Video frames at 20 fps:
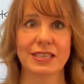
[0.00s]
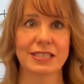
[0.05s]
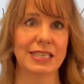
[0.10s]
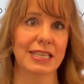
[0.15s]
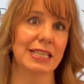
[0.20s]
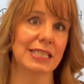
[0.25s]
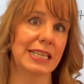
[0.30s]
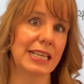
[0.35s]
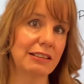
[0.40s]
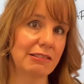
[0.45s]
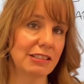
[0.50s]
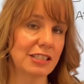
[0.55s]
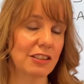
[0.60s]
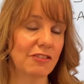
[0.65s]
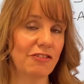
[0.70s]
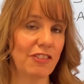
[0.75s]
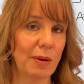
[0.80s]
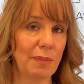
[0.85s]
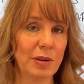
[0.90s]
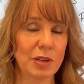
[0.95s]
6 Secrets of
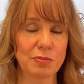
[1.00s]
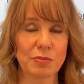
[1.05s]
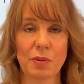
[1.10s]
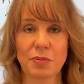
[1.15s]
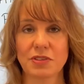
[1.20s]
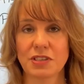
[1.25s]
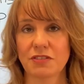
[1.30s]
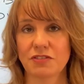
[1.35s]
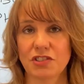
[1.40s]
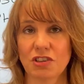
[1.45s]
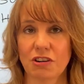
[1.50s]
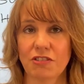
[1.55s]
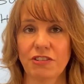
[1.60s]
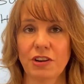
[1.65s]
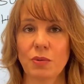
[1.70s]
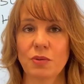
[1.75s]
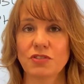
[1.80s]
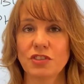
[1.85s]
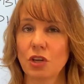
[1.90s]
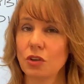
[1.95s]
Fabulous Property Photography,
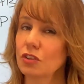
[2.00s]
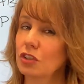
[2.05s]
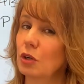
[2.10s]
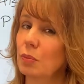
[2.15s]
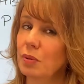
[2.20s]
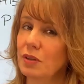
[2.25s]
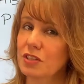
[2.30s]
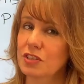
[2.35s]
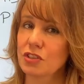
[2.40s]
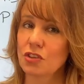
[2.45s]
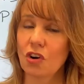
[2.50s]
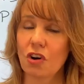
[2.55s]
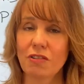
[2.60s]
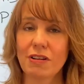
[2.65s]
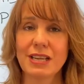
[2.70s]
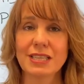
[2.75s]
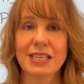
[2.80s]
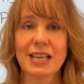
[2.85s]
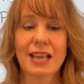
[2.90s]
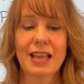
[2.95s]
we've told a couple of
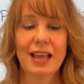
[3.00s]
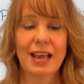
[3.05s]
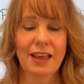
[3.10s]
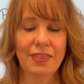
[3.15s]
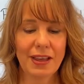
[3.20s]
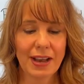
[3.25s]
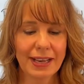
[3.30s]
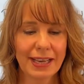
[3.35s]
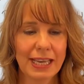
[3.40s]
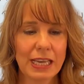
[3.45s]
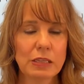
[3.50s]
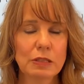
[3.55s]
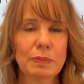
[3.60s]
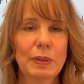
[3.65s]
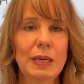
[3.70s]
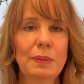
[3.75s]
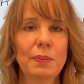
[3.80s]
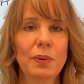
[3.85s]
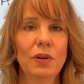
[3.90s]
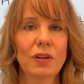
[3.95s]
stories, and that keeps
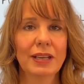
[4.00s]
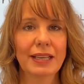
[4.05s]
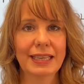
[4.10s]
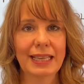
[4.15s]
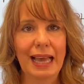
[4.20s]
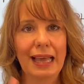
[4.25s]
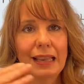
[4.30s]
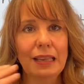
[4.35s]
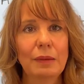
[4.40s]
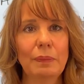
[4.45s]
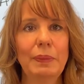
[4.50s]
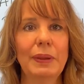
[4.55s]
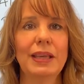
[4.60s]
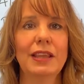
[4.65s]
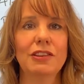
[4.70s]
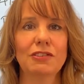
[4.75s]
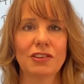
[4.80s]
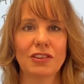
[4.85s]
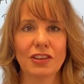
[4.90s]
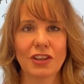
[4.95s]
people galloping
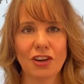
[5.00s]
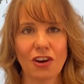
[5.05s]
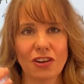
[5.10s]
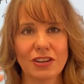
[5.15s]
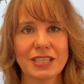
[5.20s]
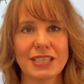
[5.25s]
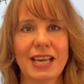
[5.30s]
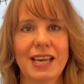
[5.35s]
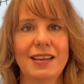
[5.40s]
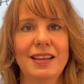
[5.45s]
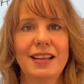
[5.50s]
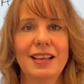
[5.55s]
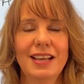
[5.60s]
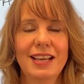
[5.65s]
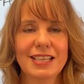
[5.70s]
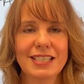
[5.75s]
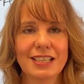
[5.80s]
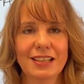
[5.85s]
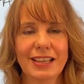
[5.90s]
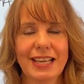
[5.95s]
through the content
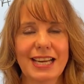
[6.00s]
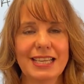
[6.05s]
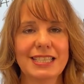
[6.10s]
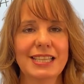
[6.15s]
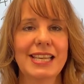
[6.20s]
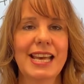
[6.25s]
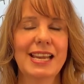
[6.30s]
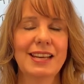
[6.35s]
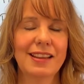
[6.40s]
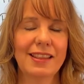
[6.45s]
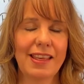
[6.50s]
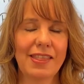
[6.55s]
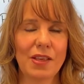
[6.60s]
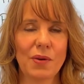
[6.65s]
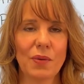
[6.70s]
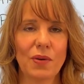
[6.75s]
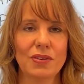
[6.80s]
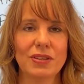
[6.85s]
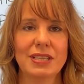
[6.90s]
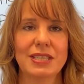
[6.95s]
till they get to the end and then they
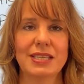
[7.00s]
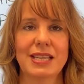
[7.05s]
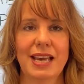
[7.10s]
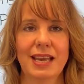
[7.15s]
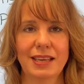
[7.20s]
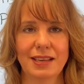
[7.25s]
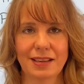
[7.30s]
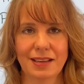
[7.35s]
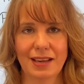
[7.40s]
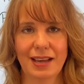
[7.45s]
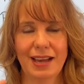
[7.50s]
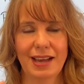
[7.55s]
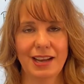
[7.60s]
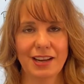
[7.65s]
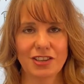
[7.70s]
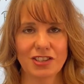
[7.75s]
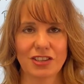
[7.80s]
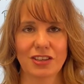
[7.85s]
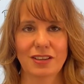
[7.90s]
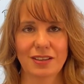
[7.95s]
want to take
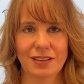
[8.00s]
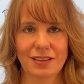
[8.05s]
action.